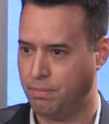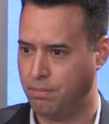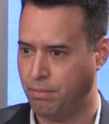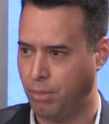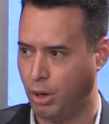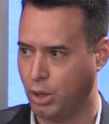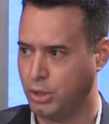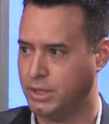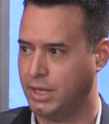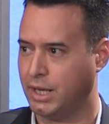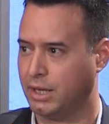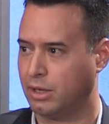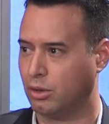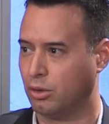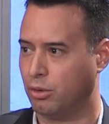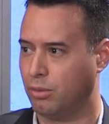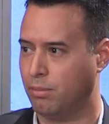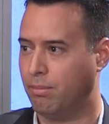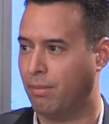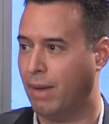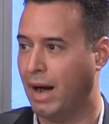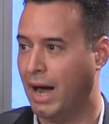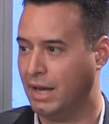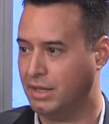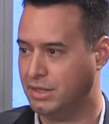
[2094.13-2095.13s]
particular
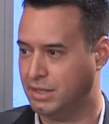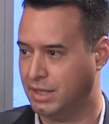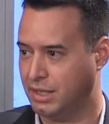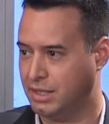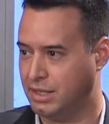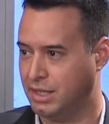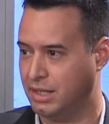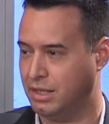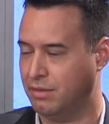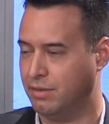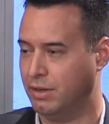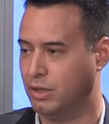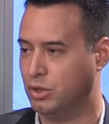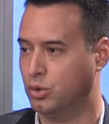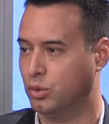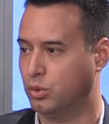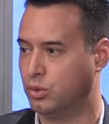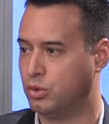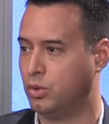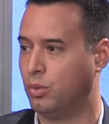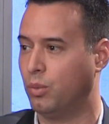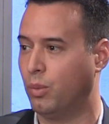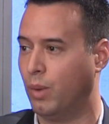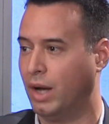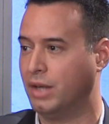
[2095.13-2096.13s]
mindset to
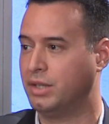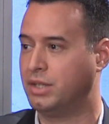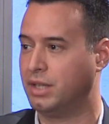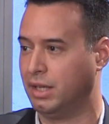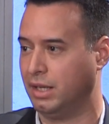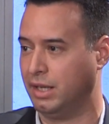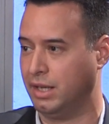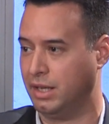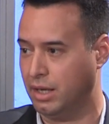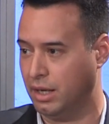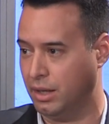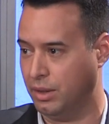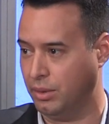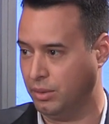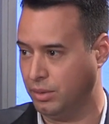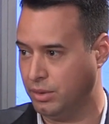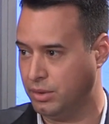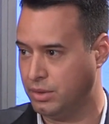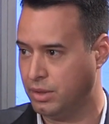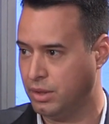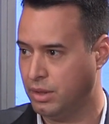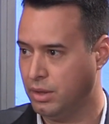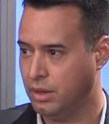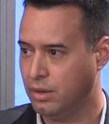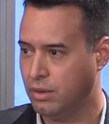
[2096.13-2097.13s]
individuals who want to lead
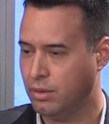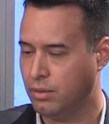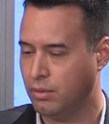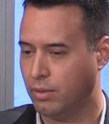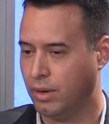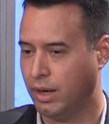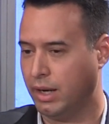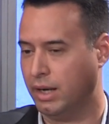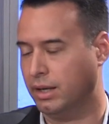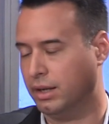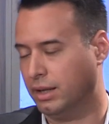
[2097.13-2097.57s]
others, right?